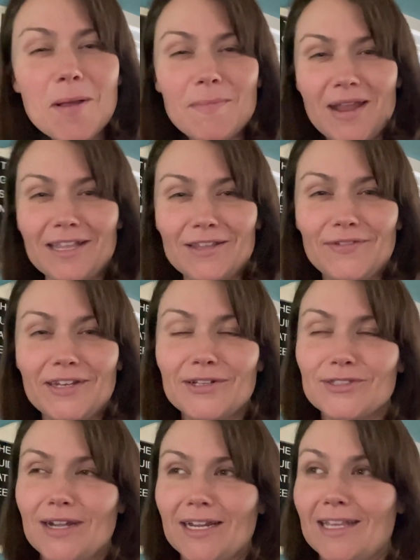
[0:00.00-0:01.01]
making the video
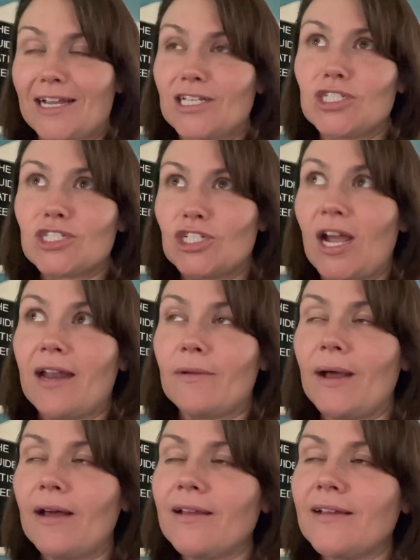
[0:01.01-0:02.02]
so I could like chat
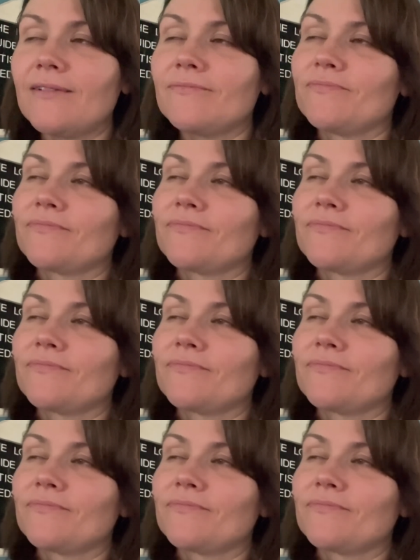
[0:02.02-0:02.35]
about it.